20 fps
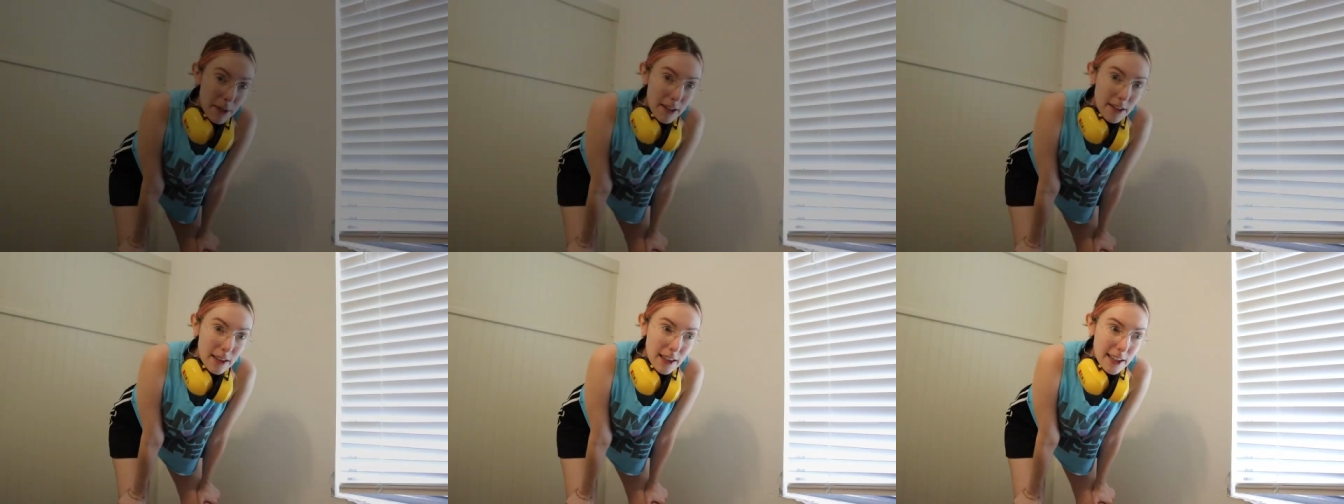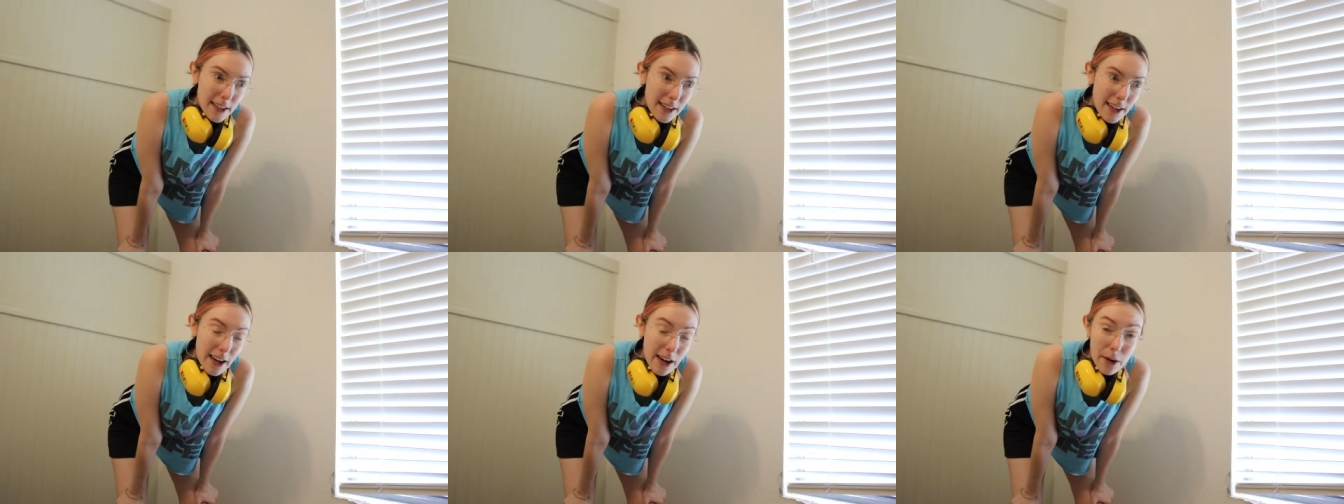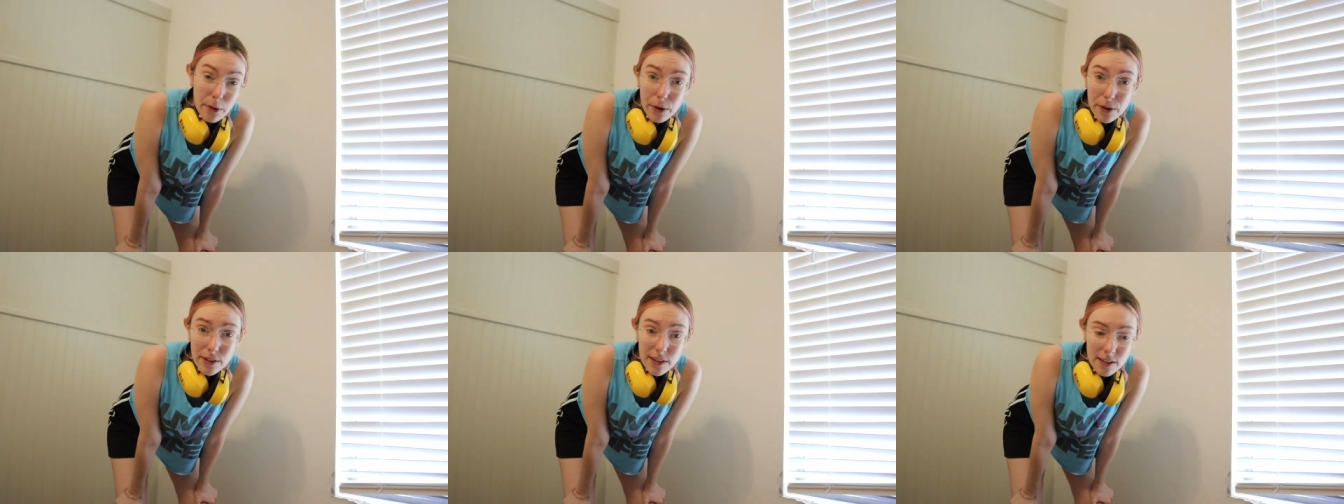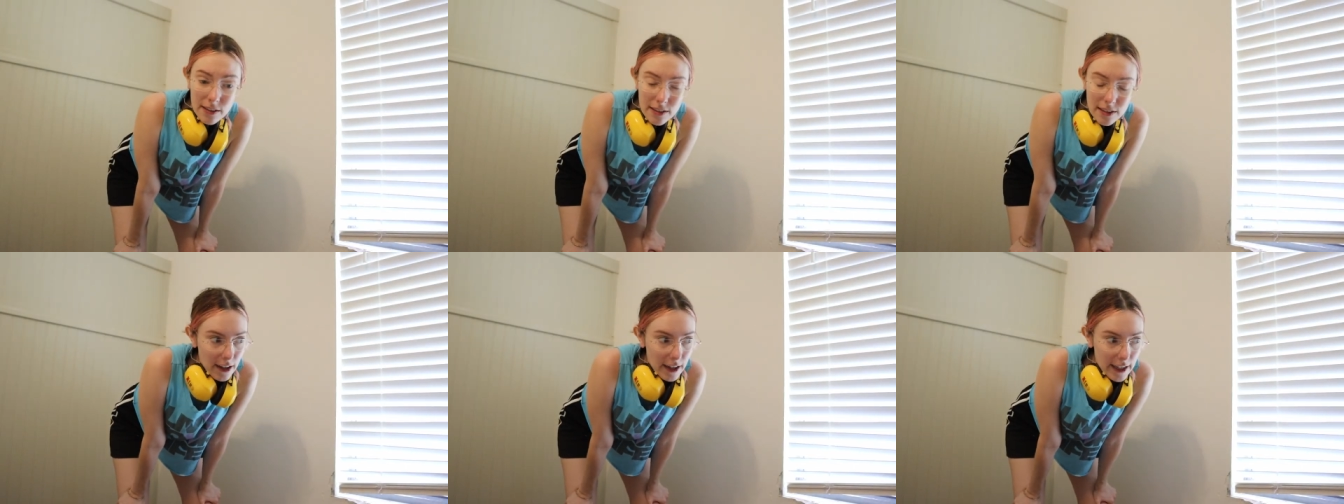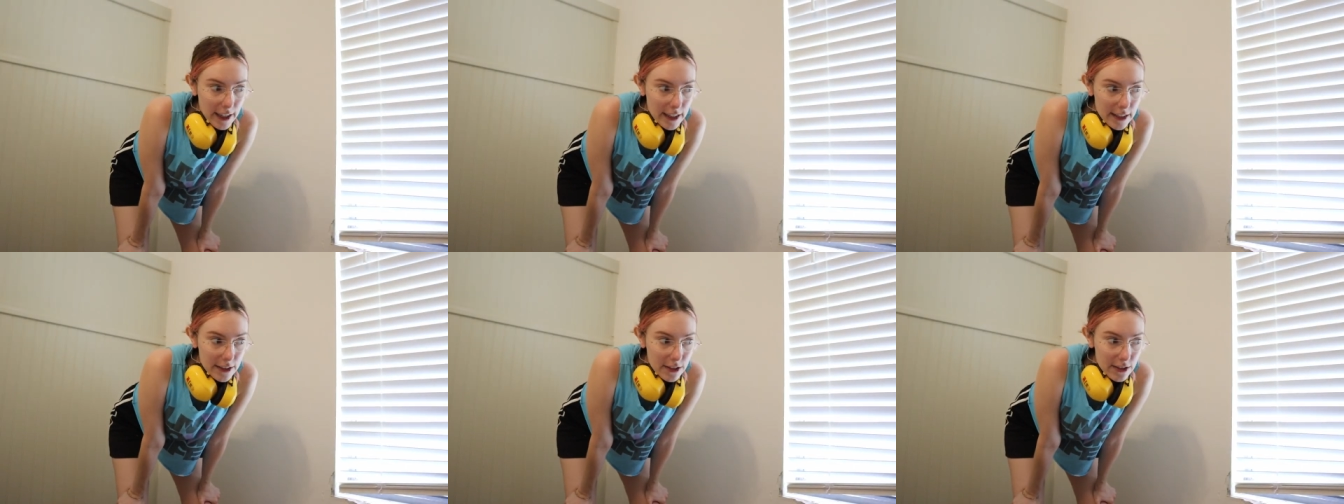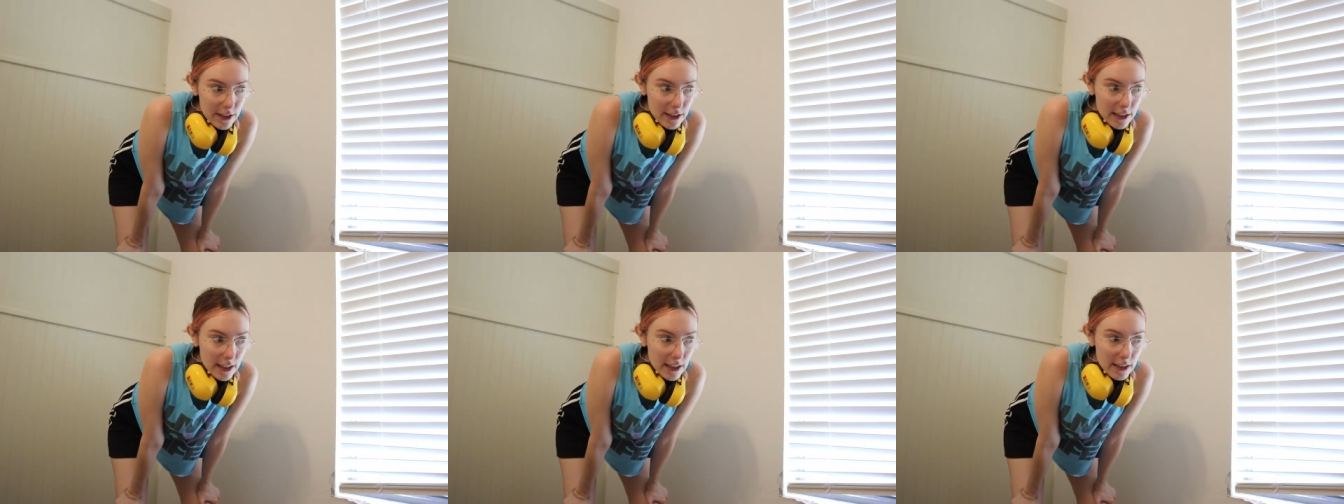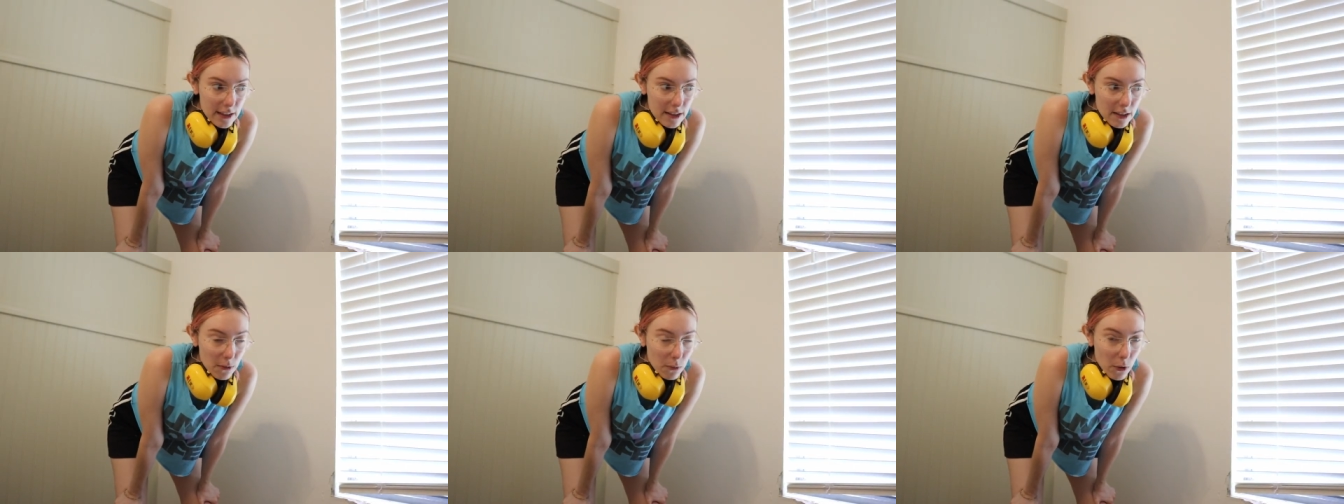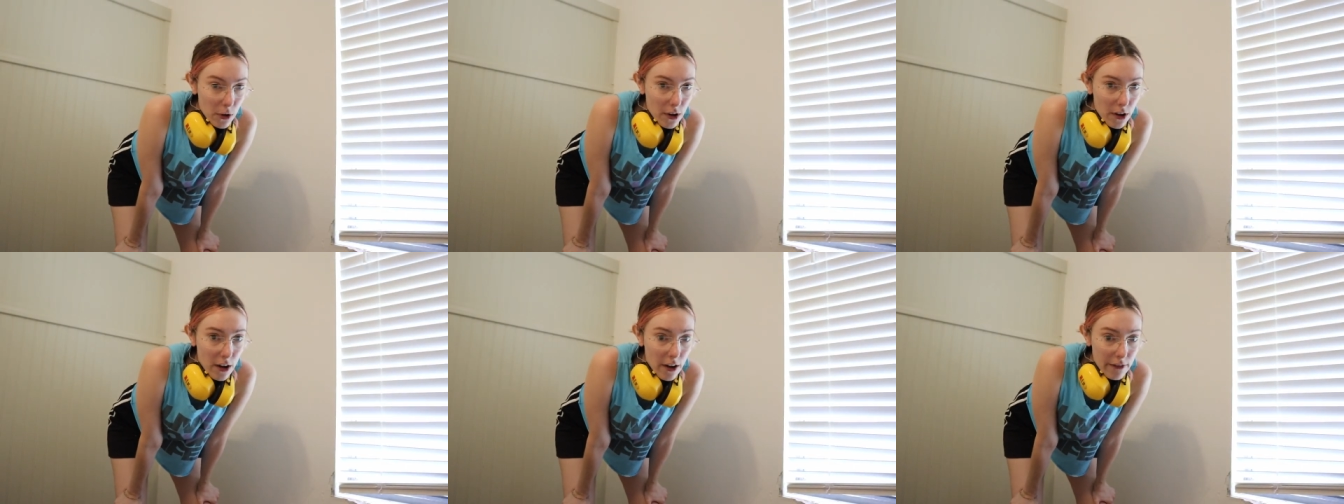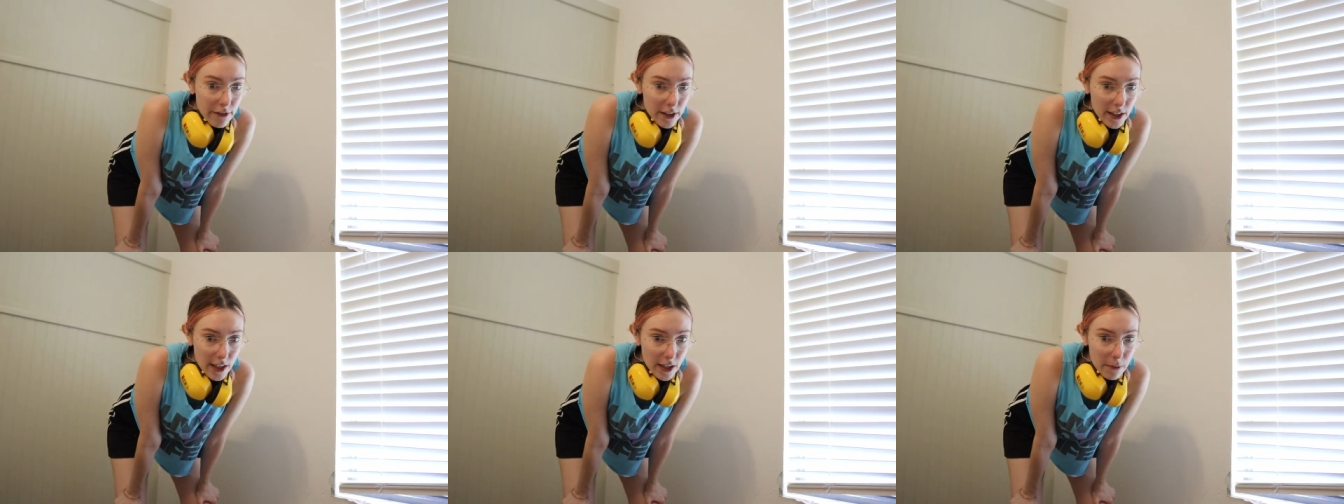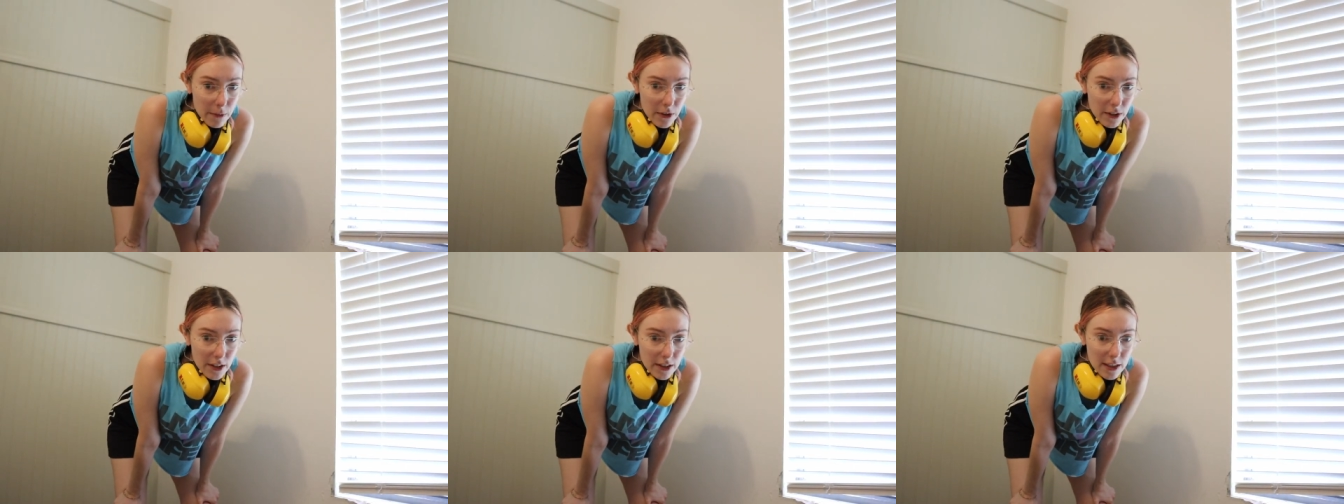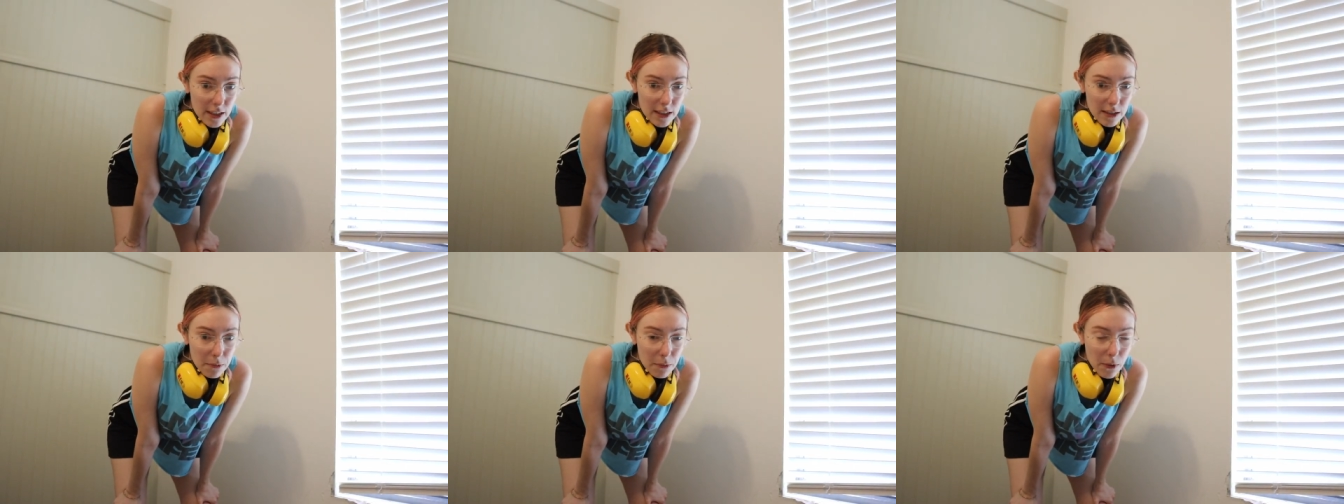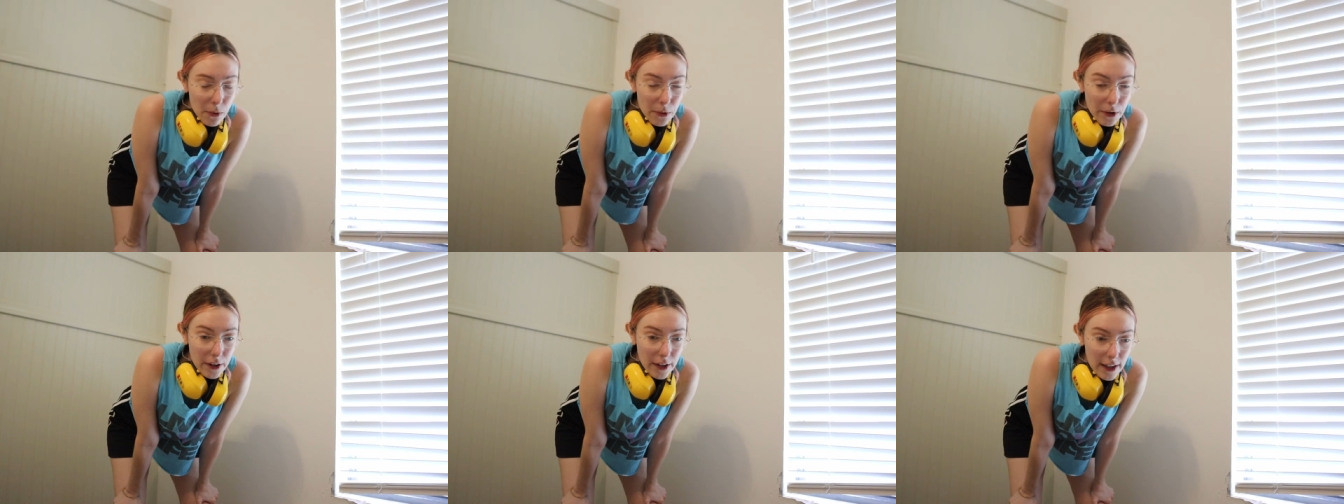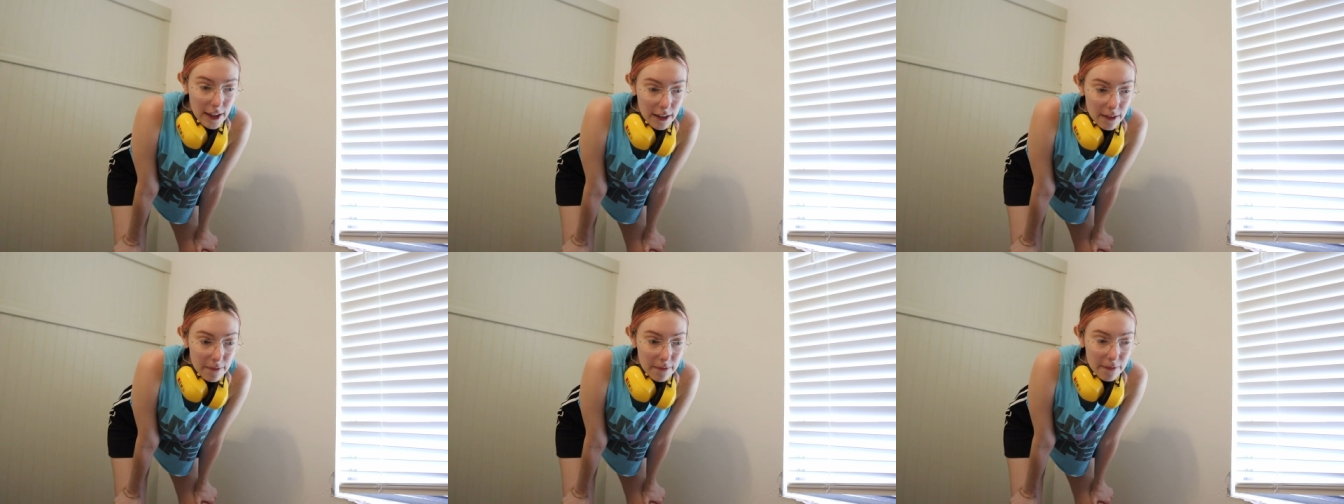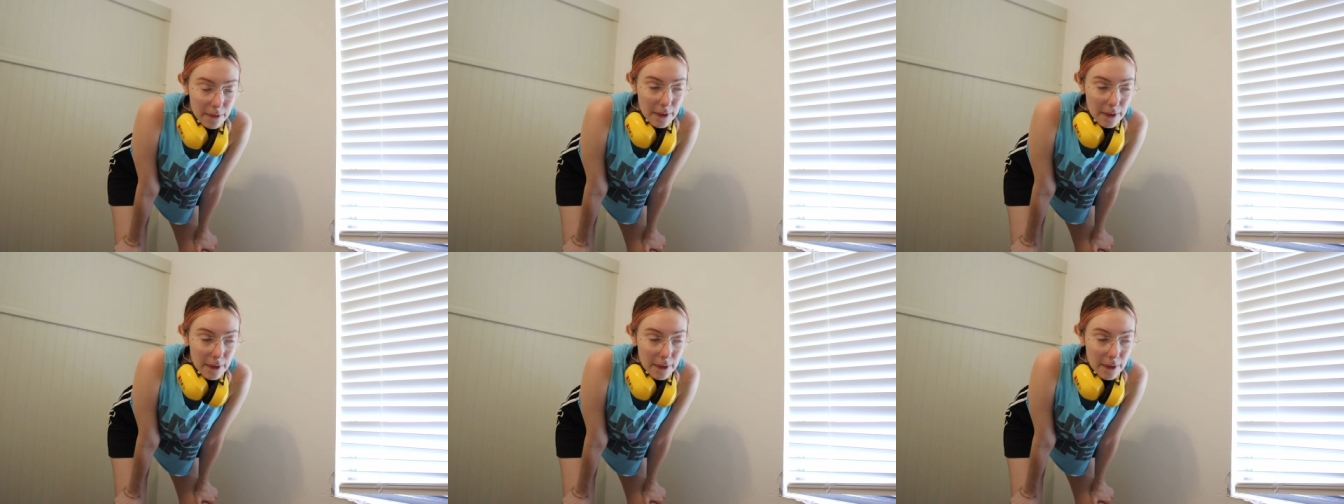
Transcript: been like an hour. I did some work off camera because it's boring.